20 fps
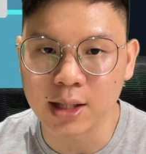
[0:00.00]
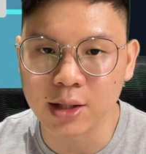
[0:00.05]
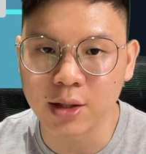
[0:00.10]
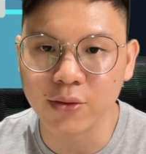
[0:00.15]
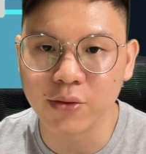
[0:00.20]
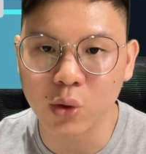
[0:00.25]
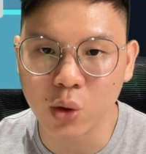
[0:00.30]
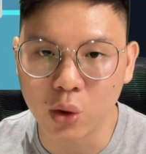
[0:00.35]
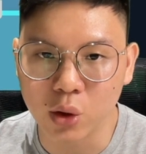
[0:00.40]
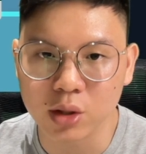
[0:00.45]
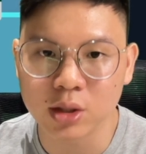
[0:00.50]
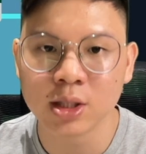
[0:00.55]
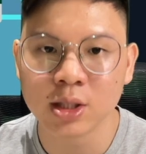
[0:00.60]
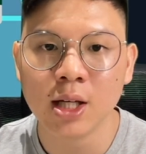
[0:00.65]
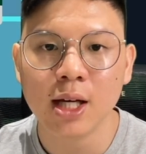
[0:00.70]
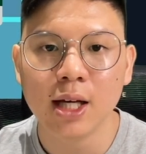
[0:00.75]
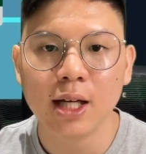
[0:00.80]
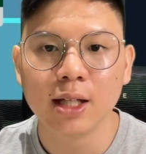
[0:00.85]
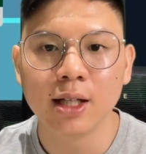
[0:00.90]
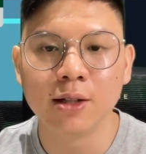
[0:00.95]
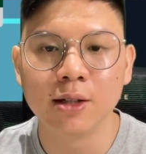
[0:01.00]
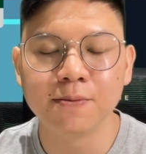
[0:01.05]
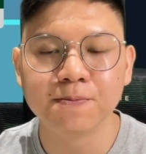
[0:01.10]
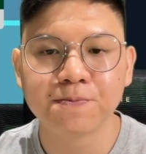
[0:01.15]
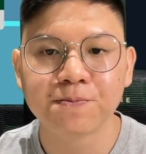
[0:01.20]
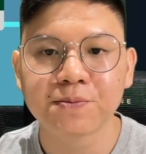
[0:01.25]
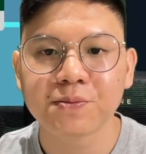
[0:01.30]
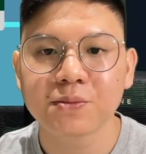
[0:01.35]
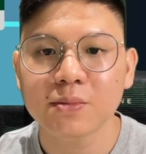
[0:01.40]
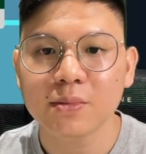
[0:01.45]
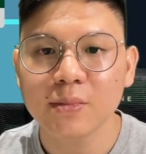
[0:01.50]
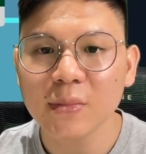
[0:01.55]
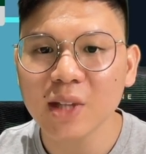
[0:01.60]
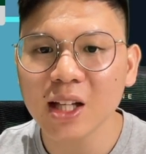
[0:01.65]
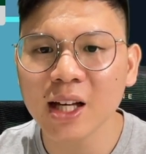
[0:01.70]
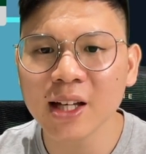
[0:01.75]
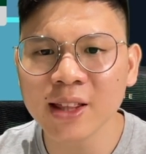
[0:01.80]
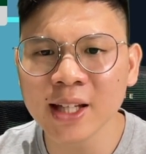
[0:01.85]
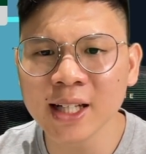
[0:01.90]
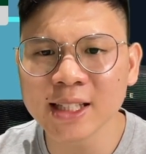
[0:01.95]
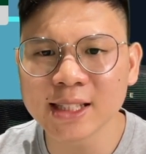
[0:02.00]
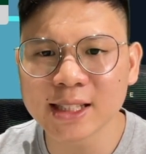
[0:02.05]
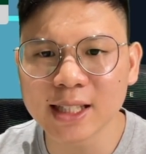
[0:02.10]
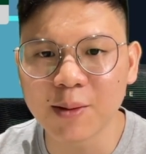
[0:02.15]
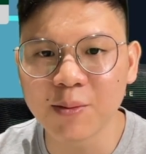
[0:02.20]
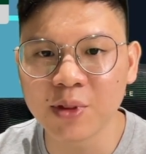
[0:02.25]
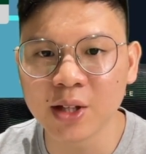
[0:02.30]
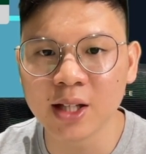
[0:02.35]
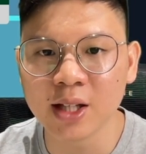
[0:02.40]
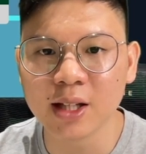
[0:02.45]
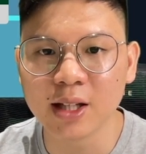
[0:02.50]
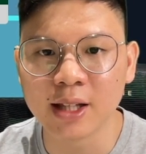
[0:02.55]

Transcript: of course. Now, I think something